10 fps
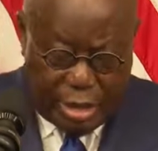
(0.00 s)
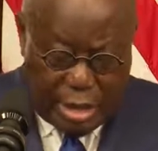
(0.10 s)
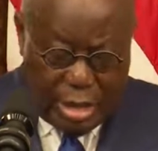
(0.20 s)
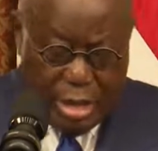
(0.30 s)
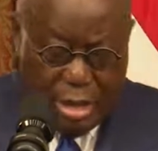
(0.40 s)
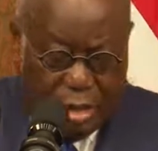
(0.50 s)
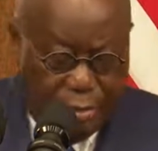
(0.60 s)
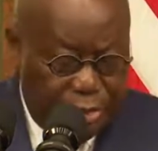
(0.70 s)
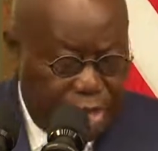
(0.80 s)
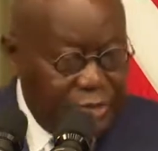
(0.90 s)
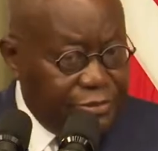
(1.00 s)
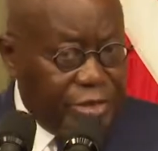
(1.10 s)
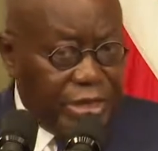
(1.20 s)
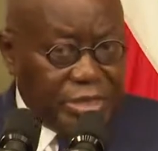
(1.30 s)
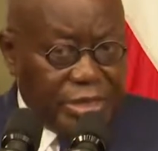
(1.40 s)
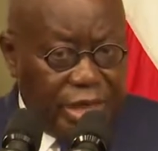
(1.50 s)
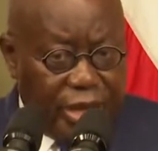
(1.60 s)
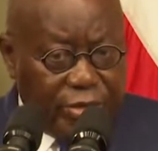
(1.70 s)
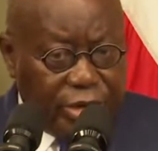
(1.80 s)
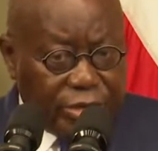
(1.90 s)
I believe that's an
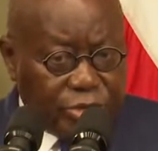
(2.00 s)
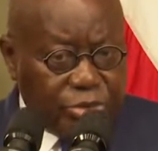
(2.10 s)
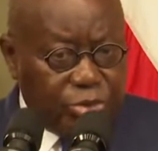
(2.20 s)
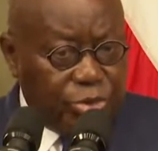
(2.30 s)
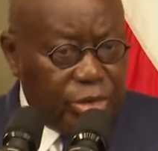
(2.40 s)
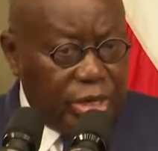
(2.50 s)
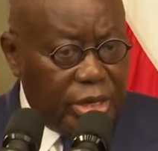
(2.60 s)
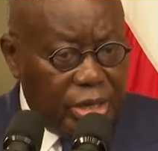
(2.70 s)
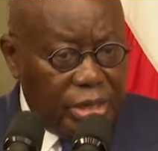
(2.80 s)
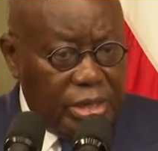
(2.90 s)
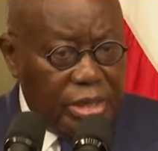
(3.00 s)
area too where